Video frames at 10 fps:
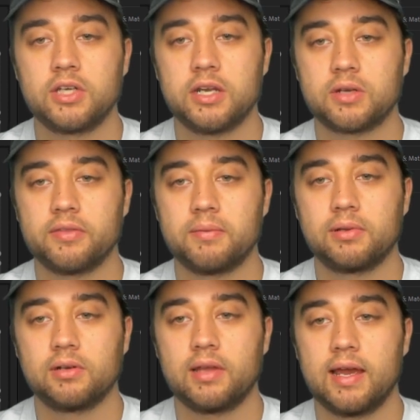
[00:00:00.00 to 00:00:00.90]
Change around the
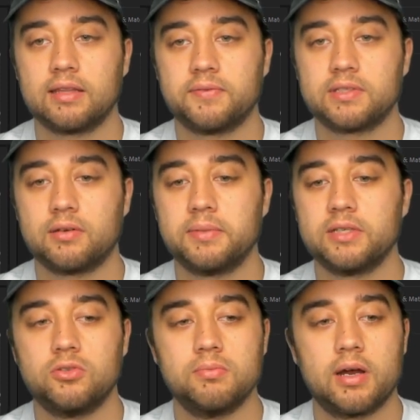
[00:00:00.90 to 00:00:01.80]
blur length if it's a little
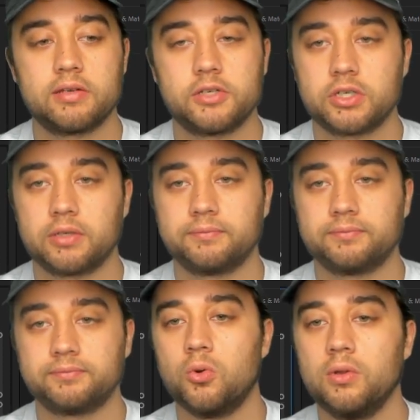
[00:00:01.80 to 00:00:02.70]
bit too much.
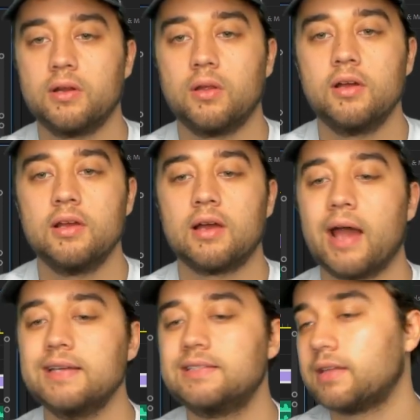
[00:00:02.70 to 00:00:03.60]
Cool little
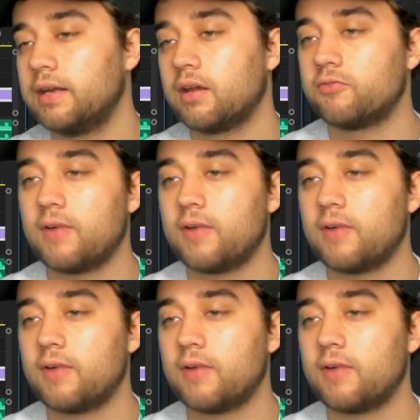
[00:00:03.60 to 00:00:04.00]
isolating